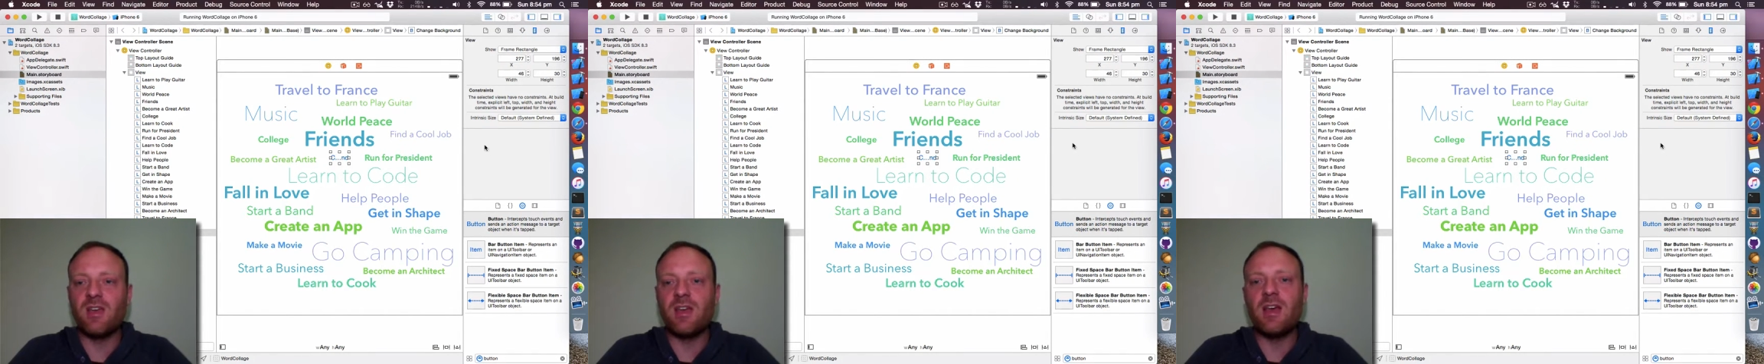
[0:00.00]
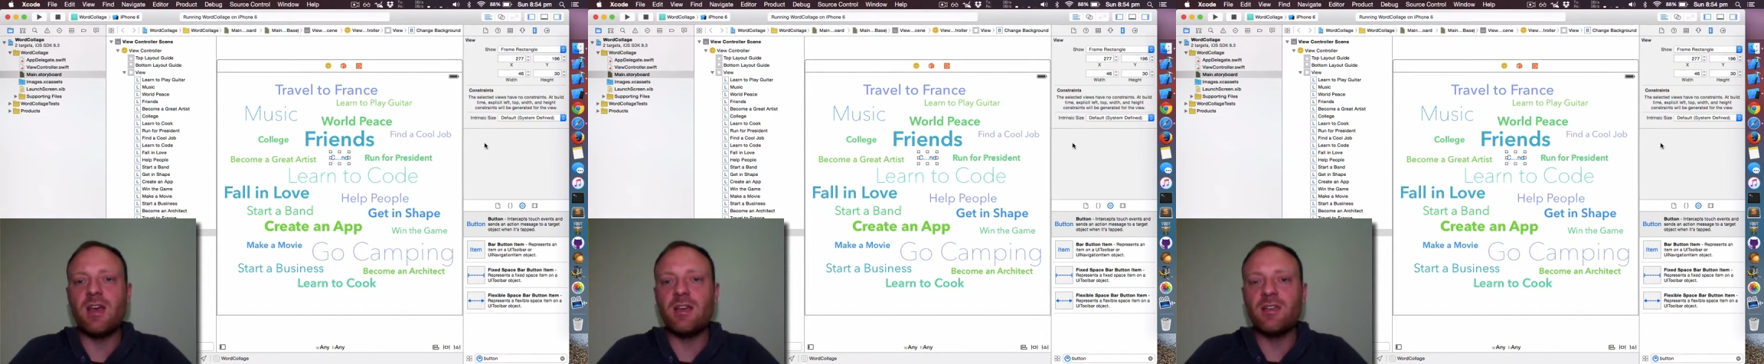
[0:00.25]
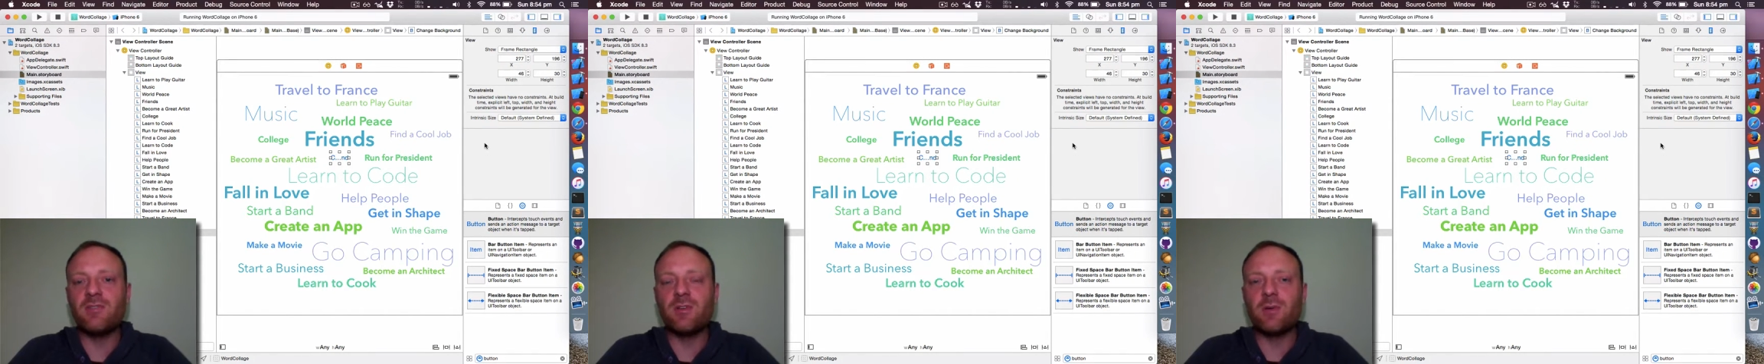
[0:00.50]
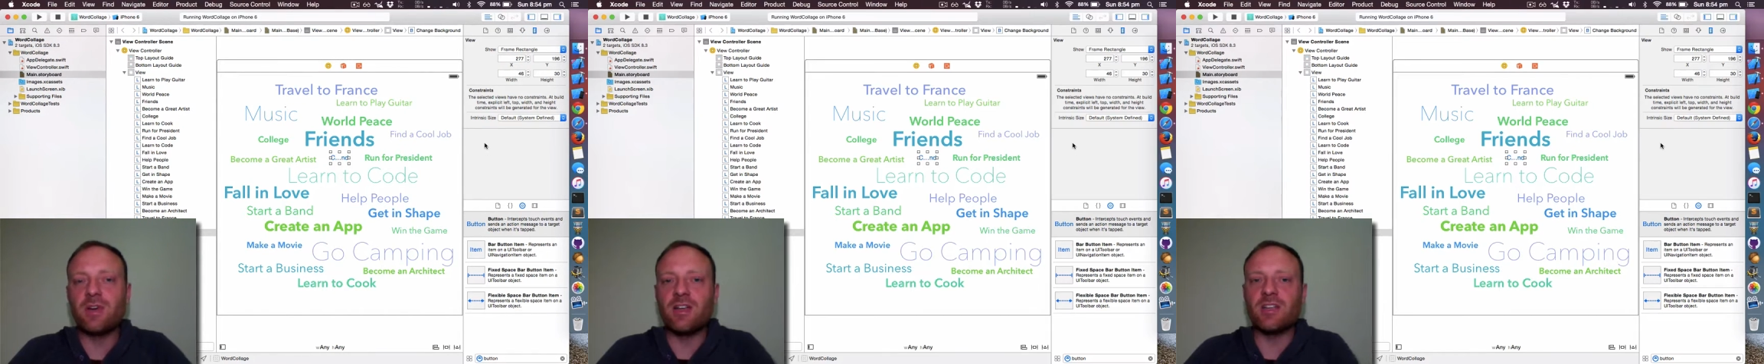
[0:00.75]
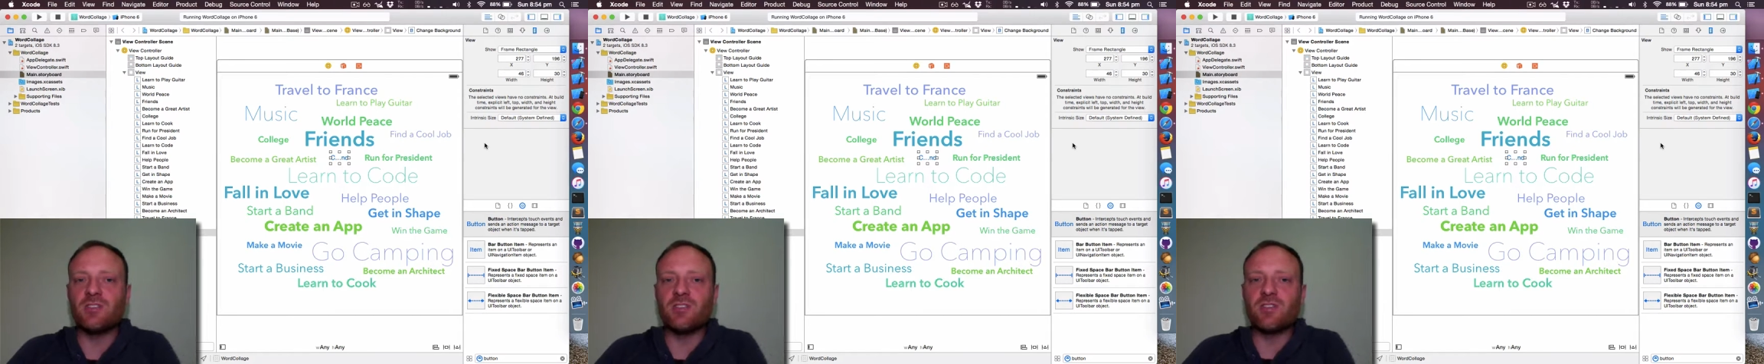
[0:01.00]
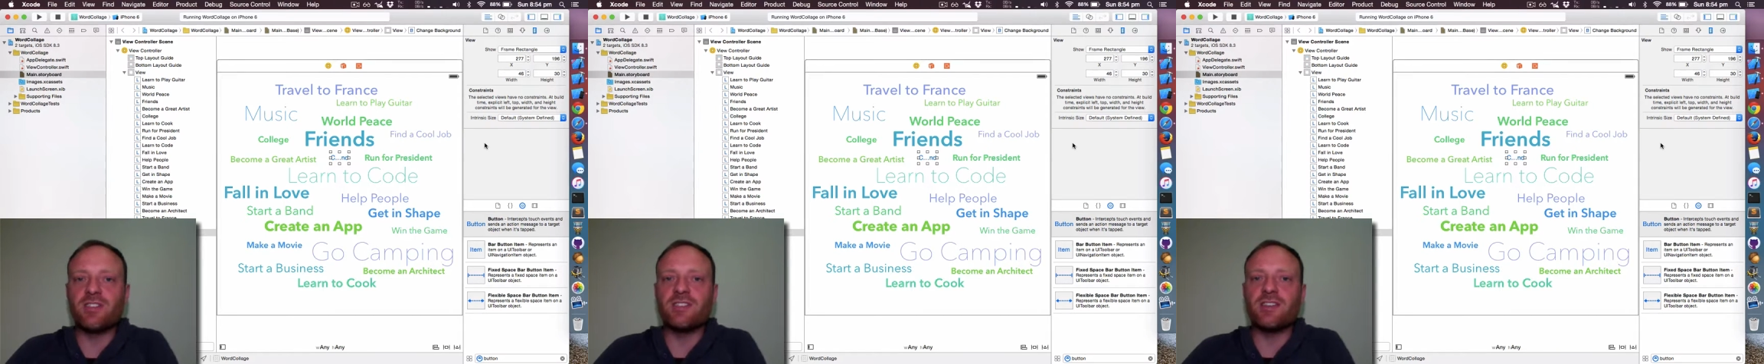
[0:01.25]
and if there were any
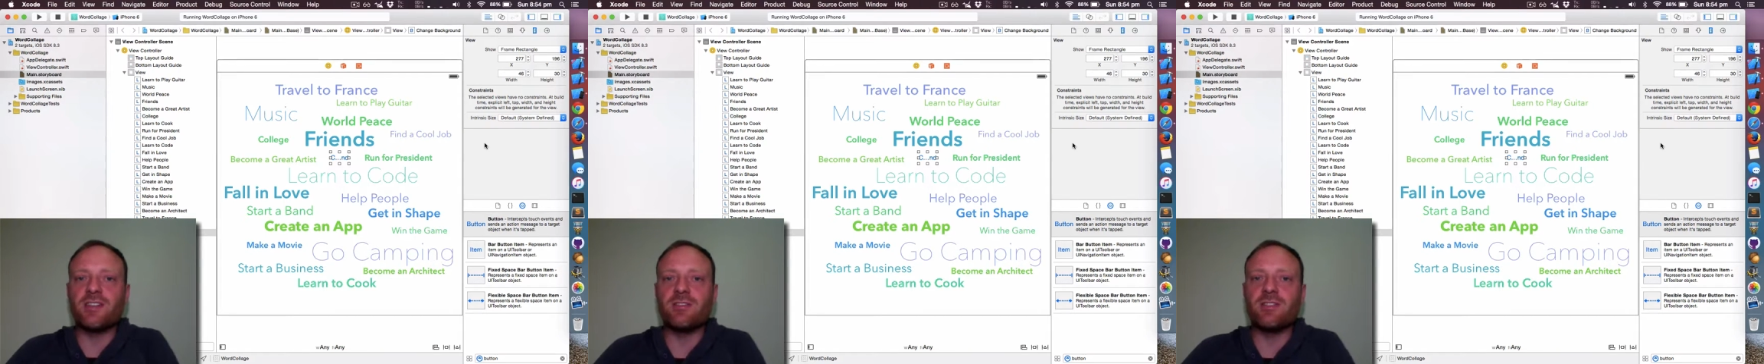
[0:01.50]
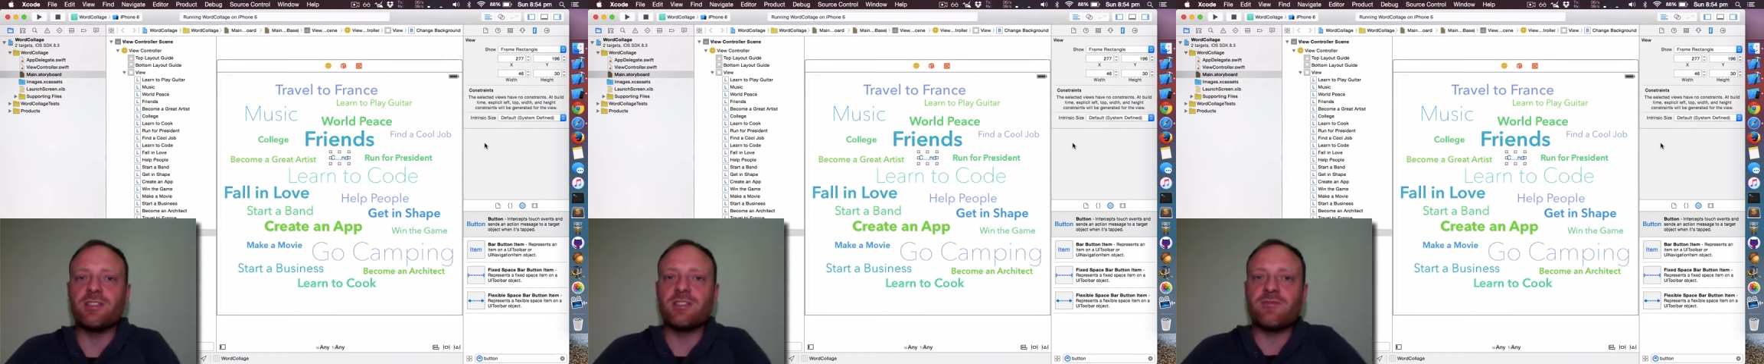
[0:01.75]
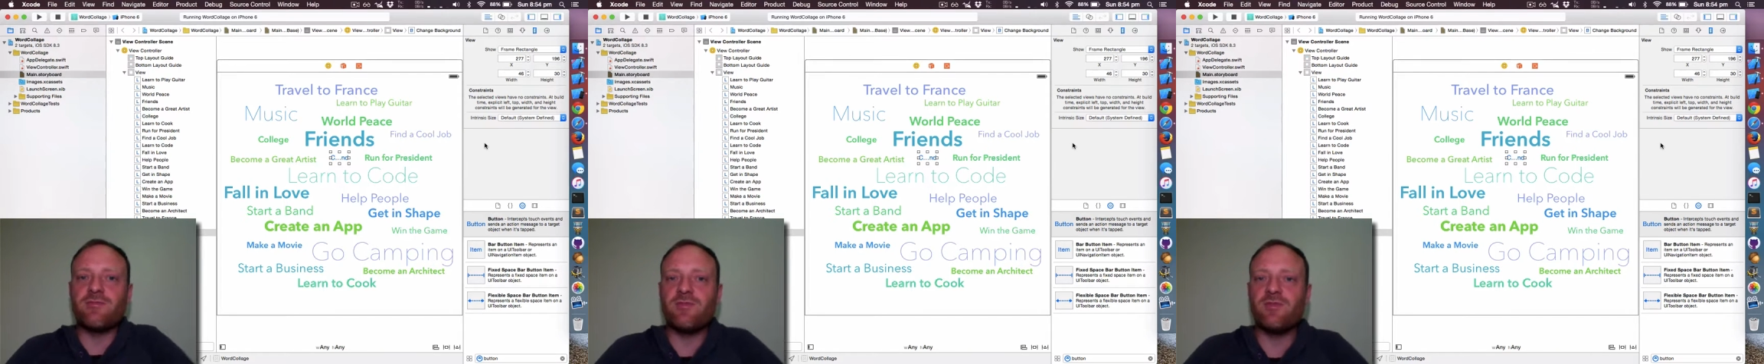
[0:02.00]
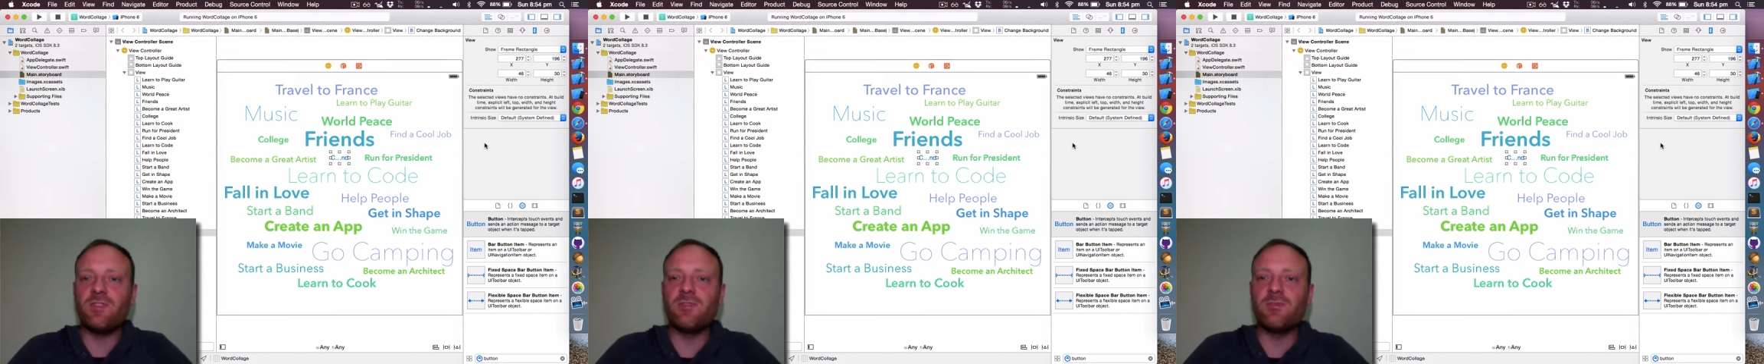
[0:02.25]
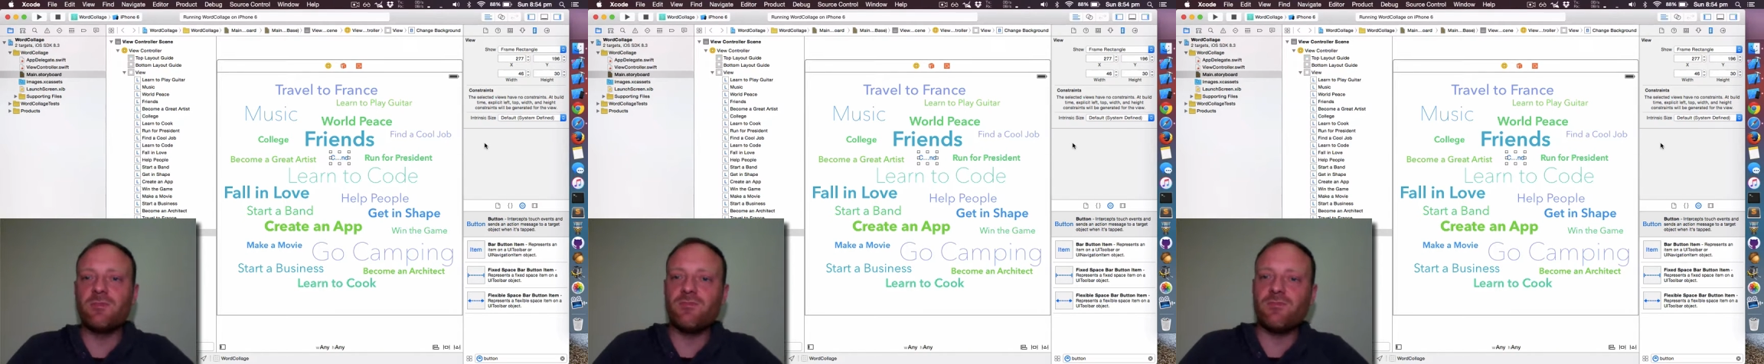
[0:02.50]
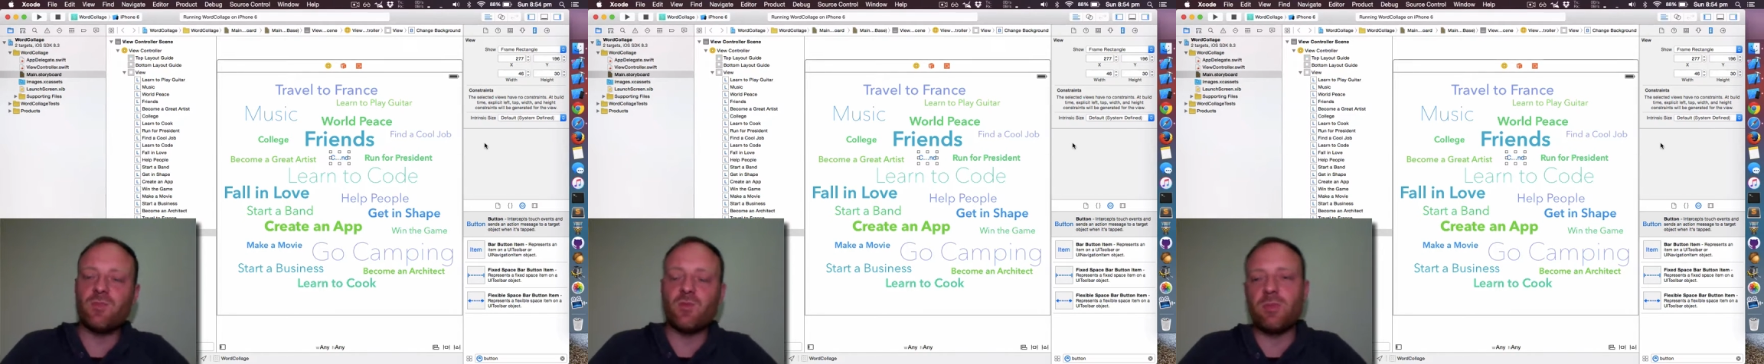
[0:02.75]
constraints set on this view
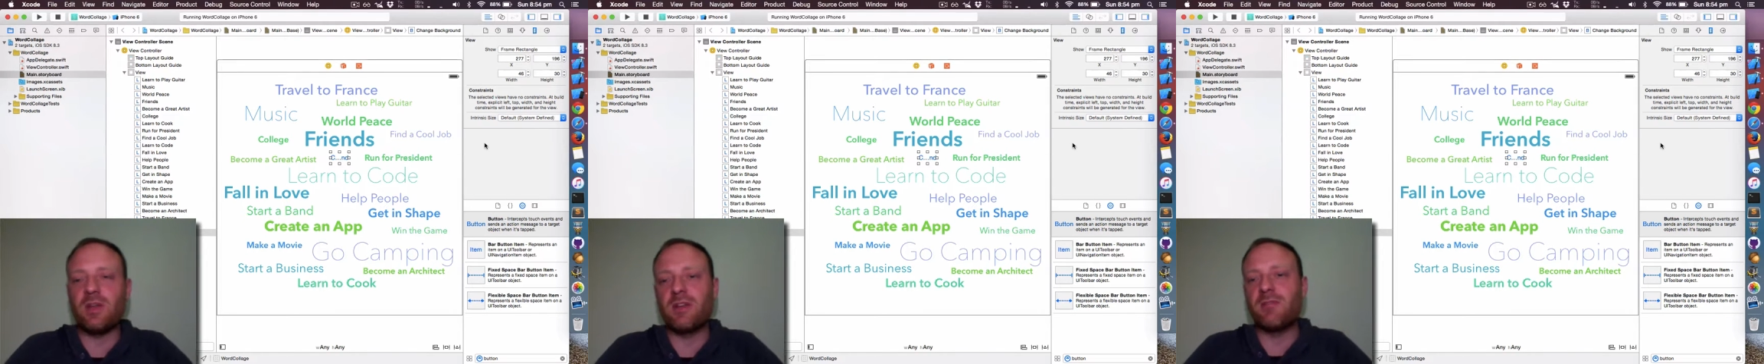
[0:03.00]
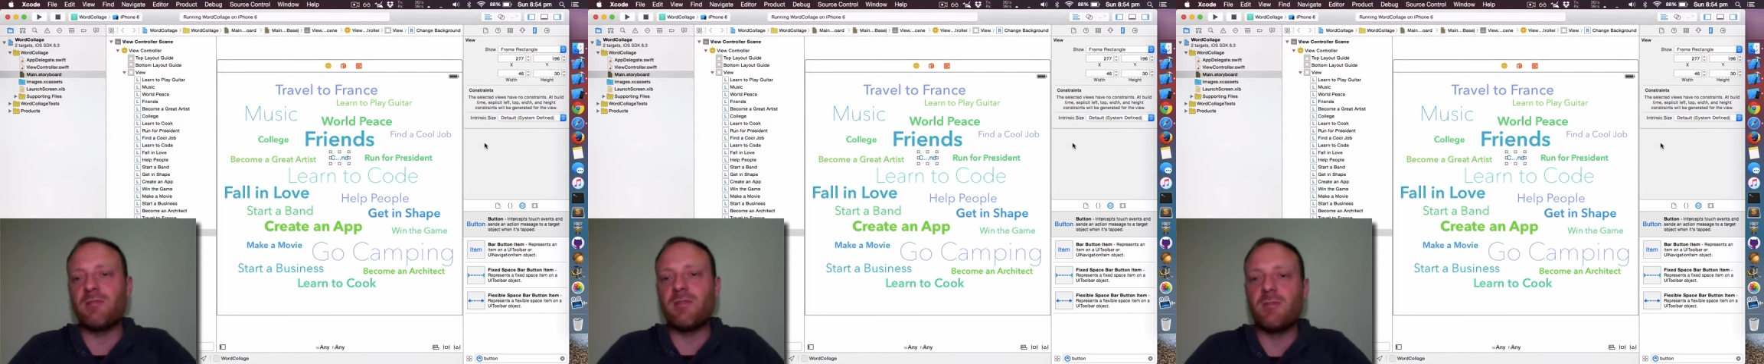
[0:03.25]
or button